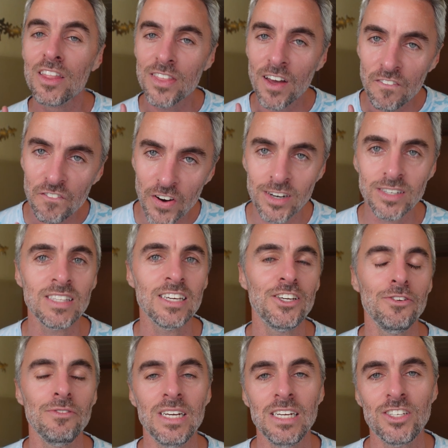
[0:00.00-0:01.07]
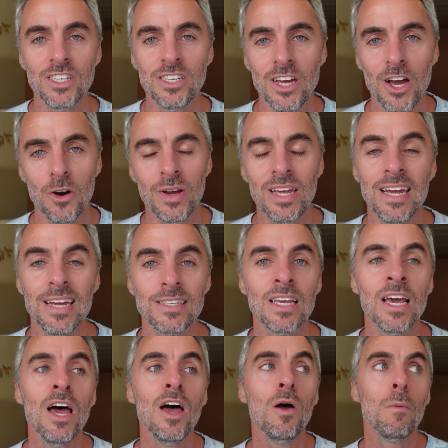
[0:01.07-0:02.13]
The first thing you need to know is
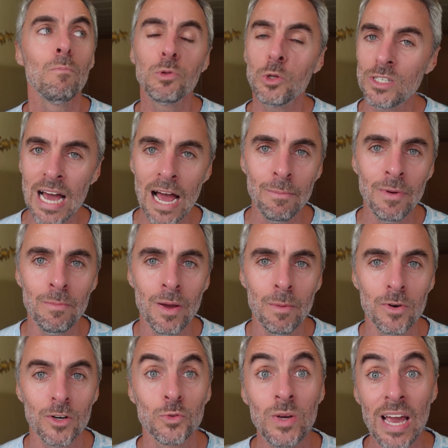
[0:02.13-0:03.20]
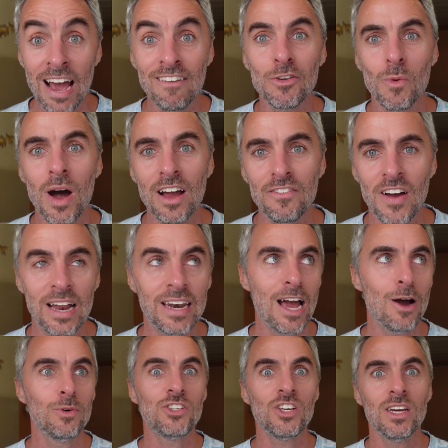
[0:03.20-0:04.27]
Blue Diamond members, we have the Wi-Fi
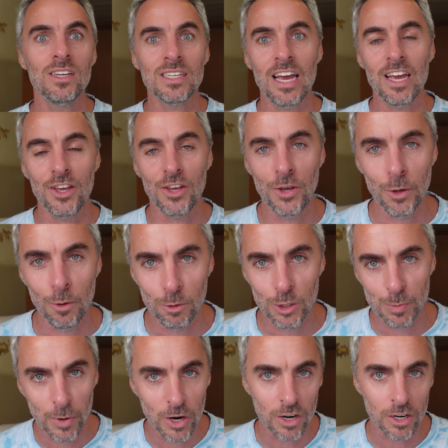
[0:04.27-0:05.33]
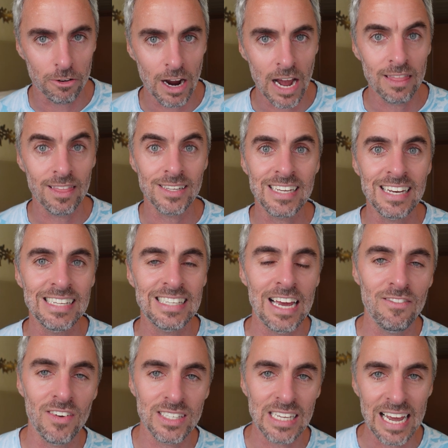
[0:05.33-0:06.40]
now, which is a huge perk, right? That's going to
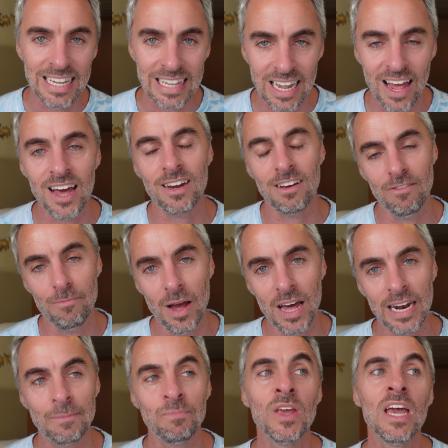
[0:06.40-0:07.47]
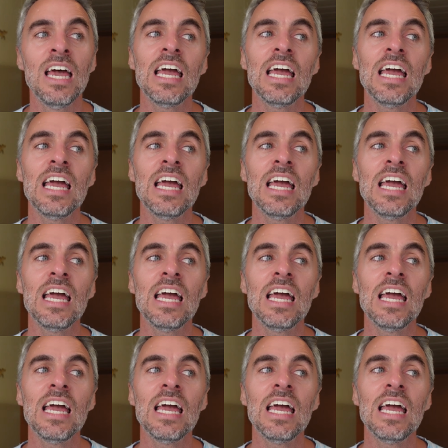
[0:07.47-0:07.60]
save us a lot of money.